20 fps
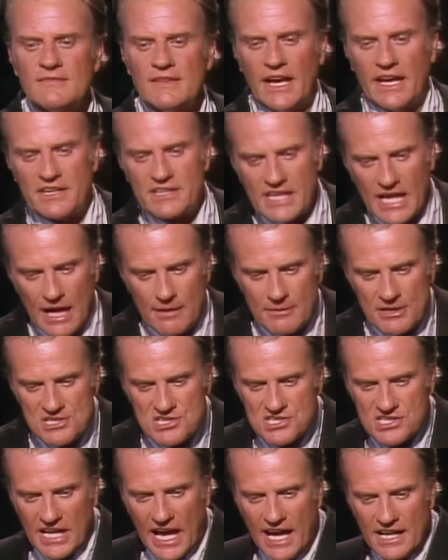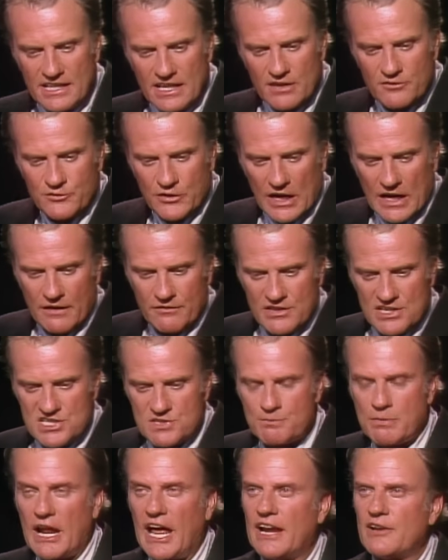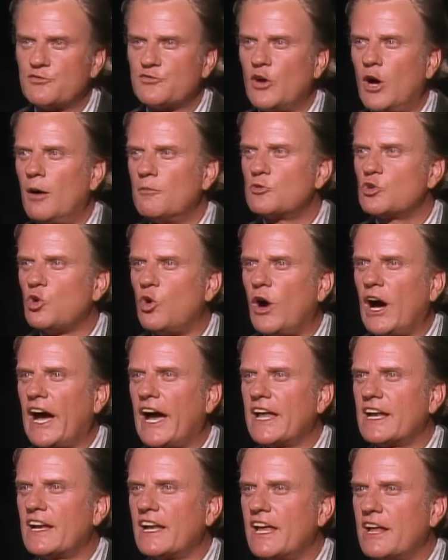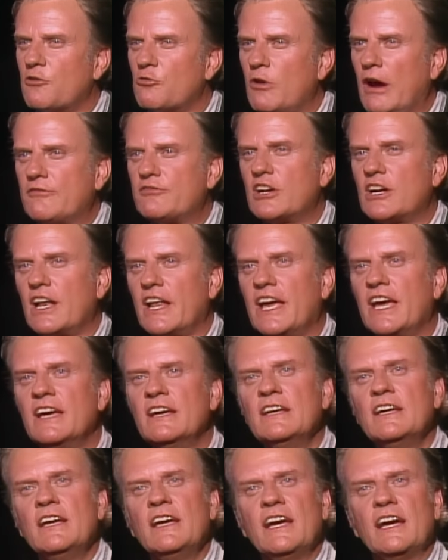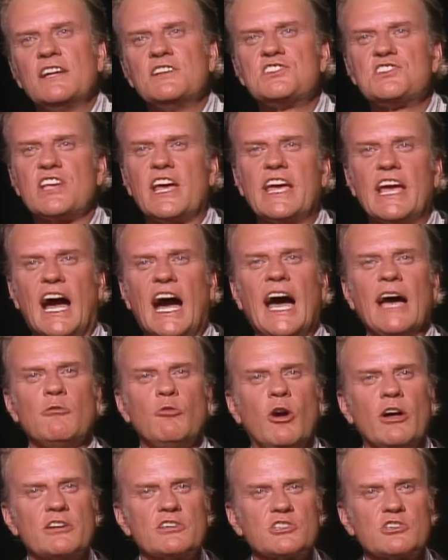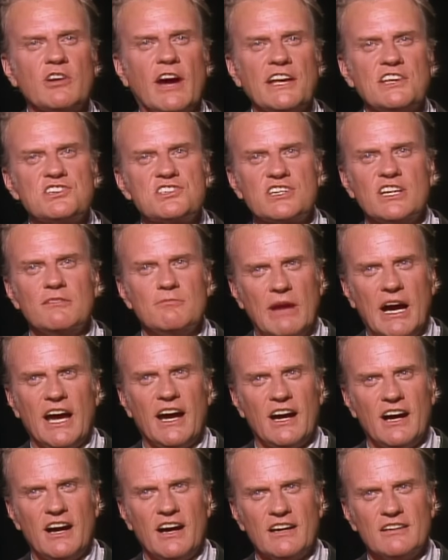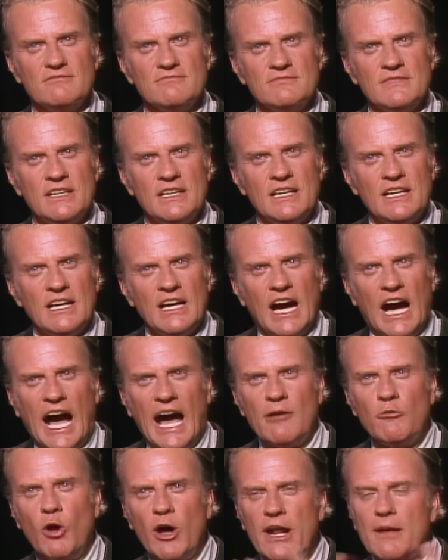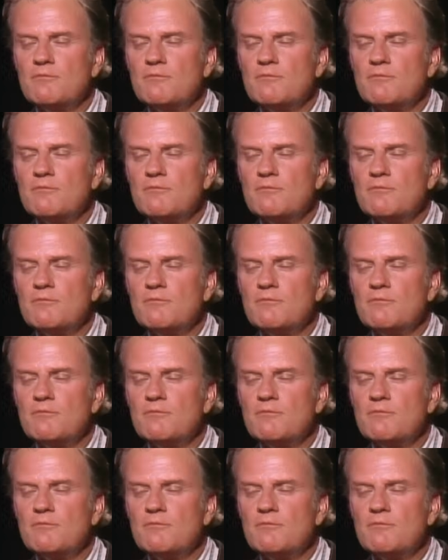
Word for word: and come and stand in front of this platform quietly and reverently and say, I want Christ in my heart. I want